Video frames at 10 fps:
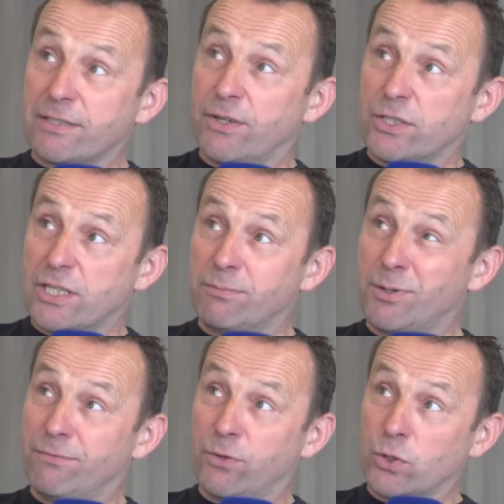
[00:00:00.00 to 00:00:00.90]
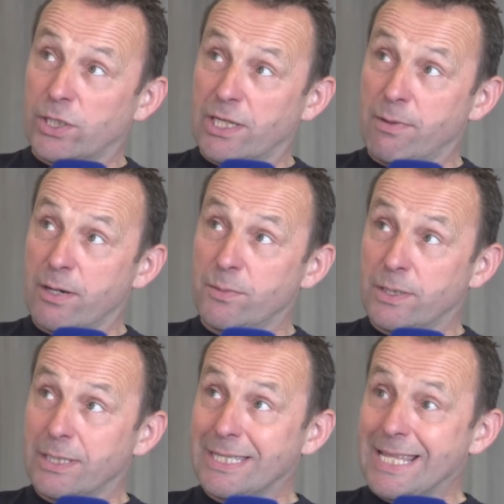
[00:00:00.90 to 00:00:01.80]
So that's first half. But unfortunately, at the
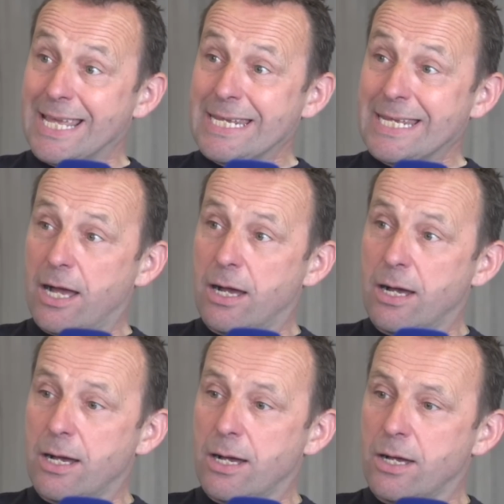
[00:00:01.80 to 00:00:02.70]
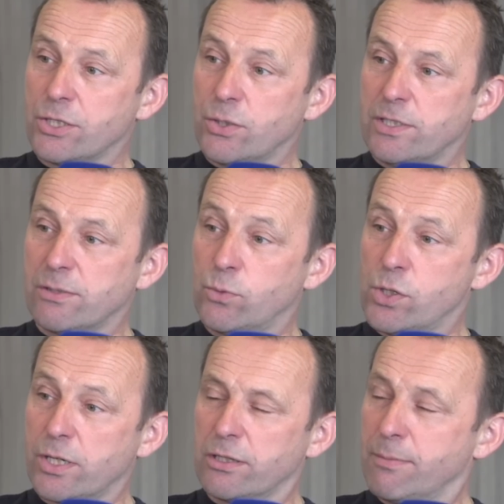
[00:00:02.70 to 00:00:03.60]
moment they are doing
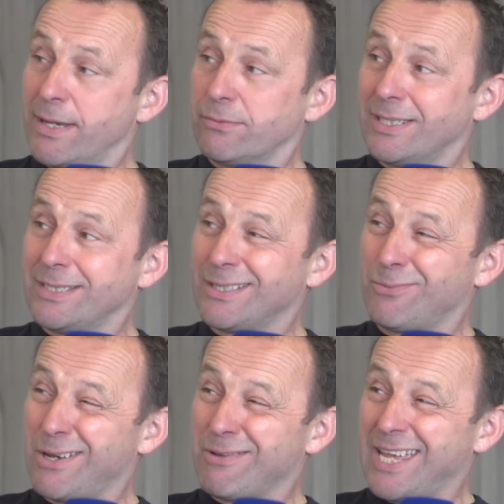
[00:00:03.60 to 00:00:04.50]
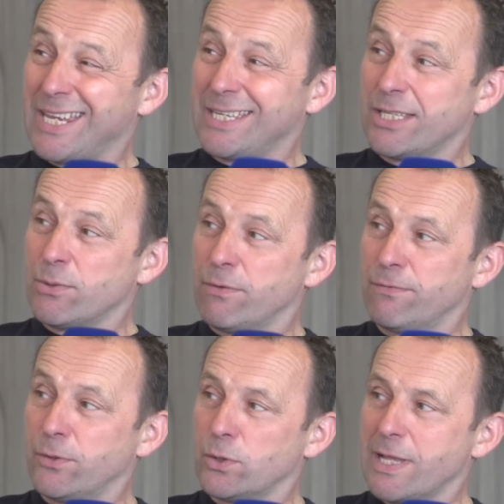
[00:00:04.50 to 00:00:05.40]
some work on the mountain, so we don't get to
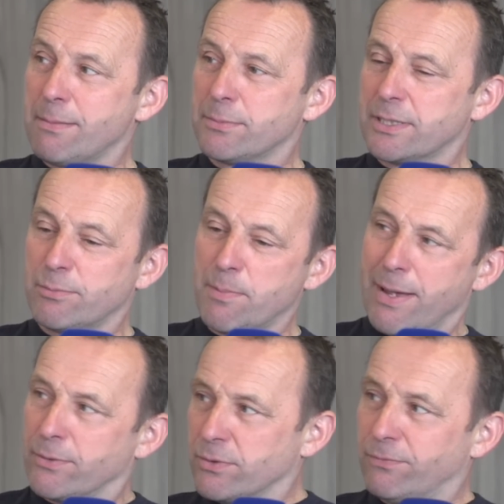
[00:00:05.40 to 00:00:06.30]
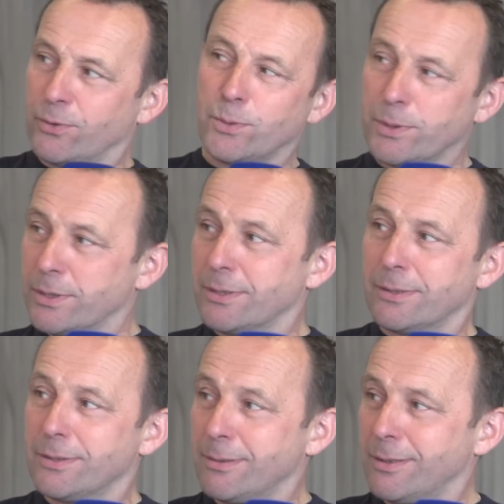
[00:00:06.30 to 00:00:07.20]
do a full lap. So we battles and
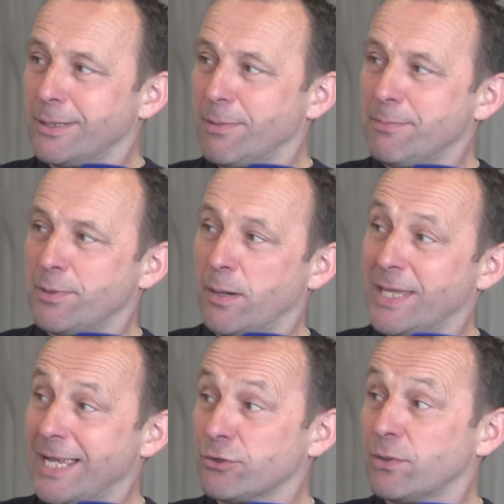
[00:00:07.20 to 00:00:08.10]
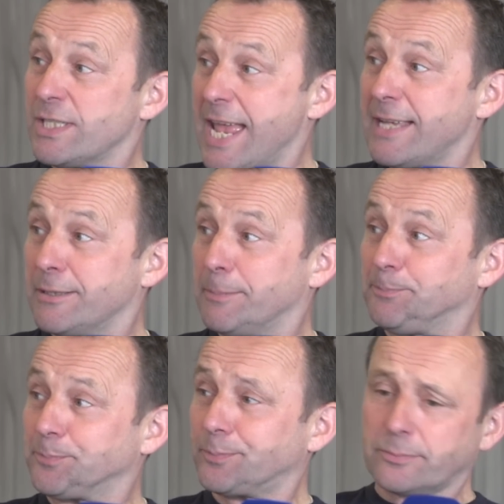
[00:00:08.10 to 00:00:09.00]
forwards on the main part. But the answer is
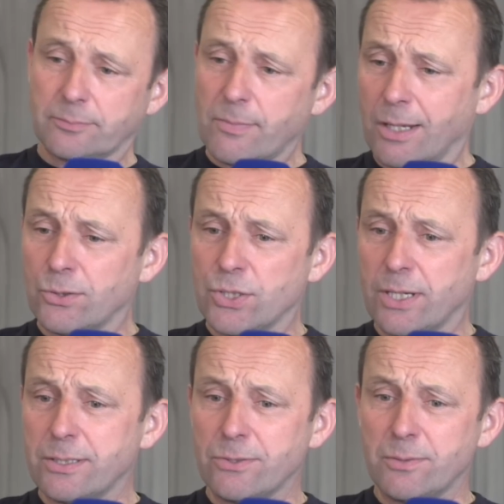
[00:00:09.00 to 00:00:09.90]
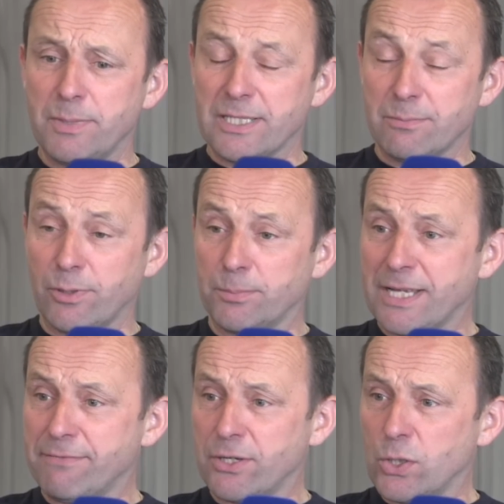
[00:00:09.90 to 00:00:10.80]
yes. Yeah. I'll just go and do some bits and
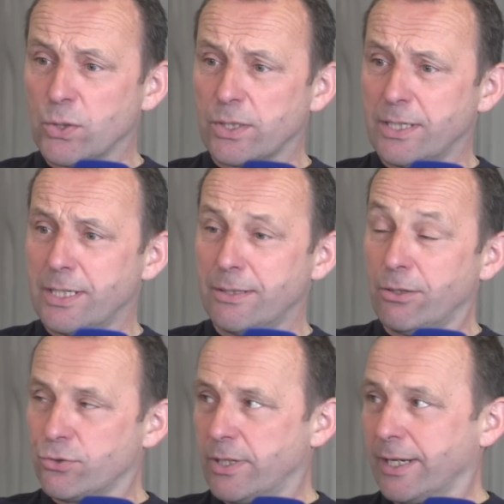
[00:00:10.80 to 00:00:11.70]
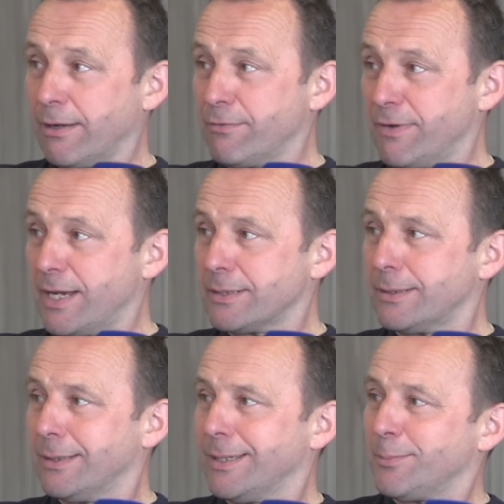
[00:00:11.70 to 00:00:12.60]
bobs, have a look. Not try and go
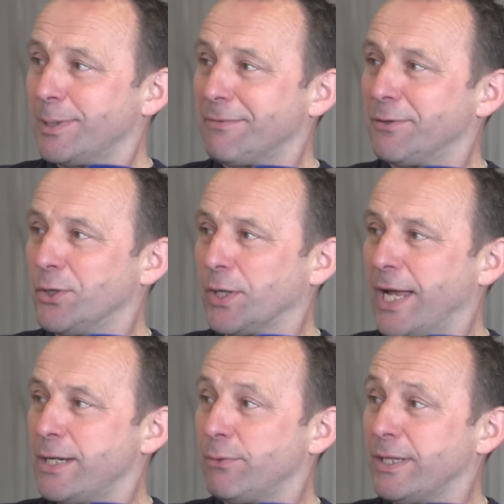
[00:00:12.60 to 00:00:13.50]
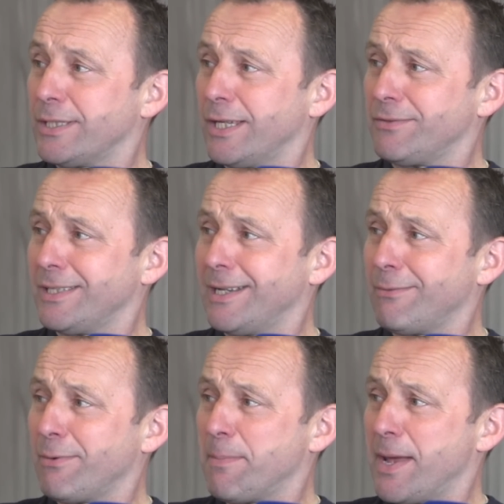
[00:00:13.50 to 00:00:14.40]
fast. We'll have a look at any
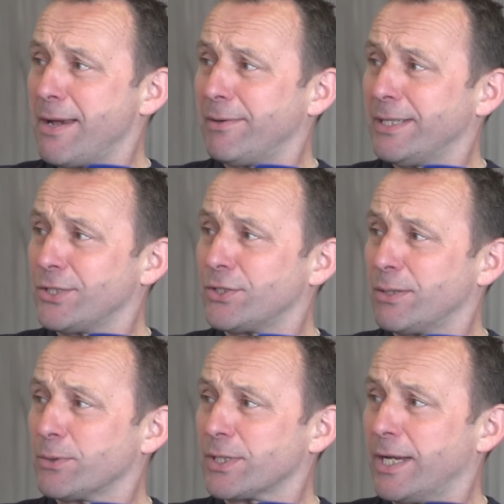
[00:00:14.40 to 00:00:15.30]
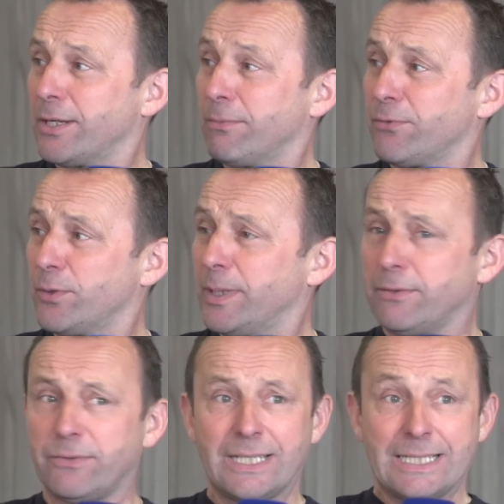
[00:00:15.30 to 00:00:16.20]
resurfacing, any repair, and just see what's going on for
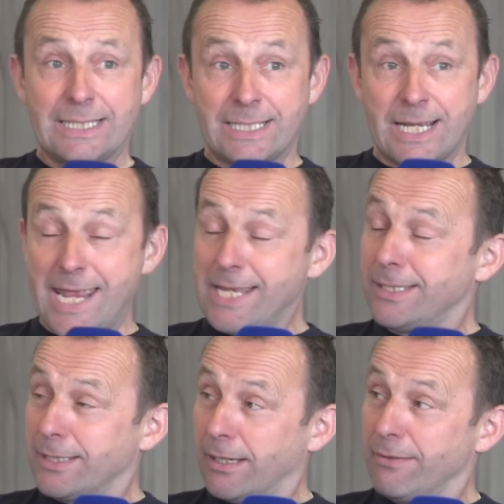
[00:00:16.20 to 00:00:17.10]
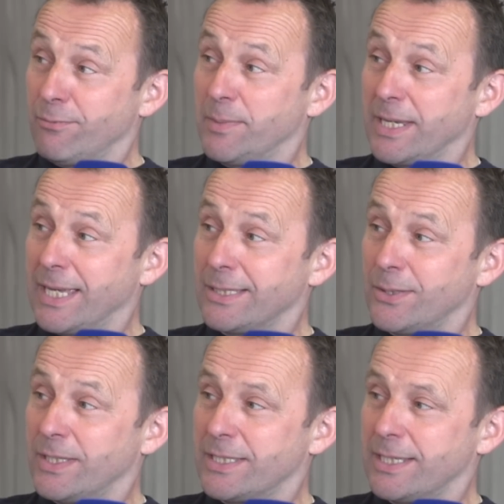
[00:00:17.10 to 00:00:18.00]
a bit of insight when we
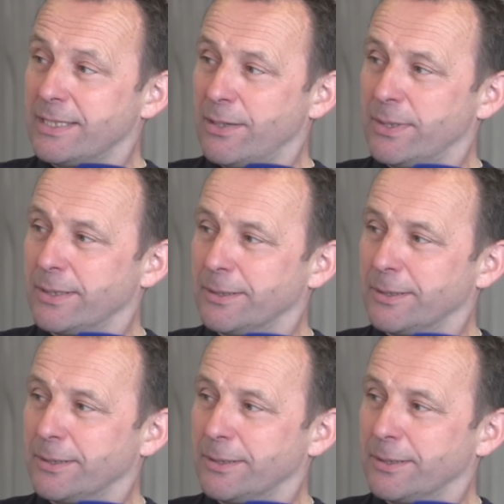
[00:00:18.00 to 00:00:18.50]
get doing the TT